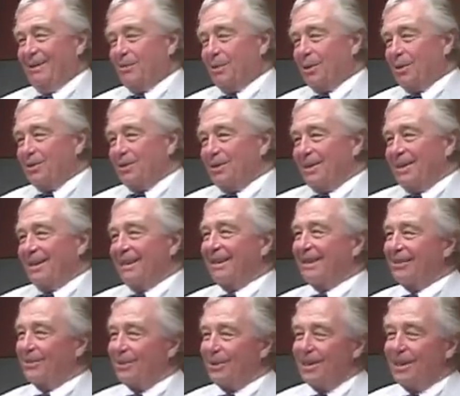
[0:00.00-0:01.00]
Percy
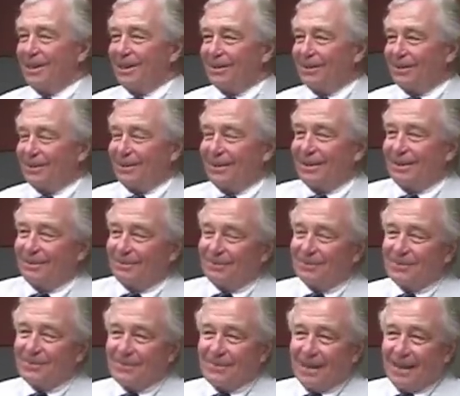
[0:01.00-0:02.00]
had a way of
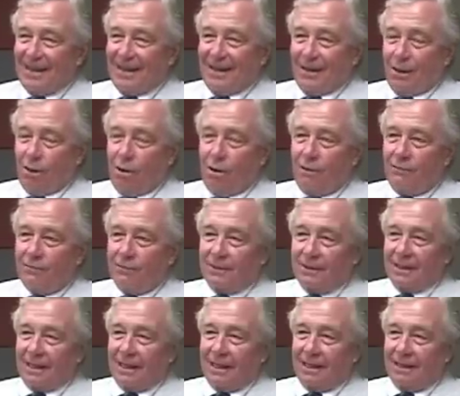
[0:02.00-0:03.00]

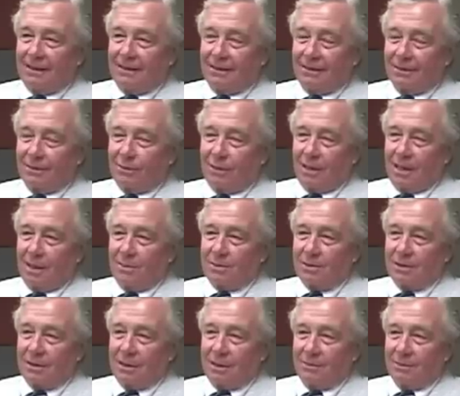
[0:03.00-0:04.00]
often getting to the crime
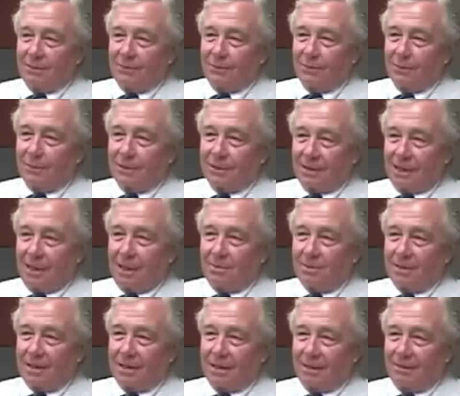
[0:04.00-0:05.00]
scene before the
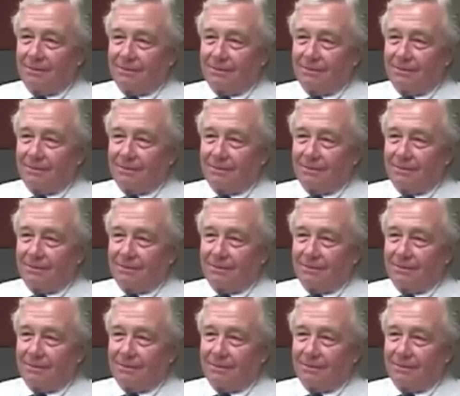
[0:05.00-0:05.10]
cops did.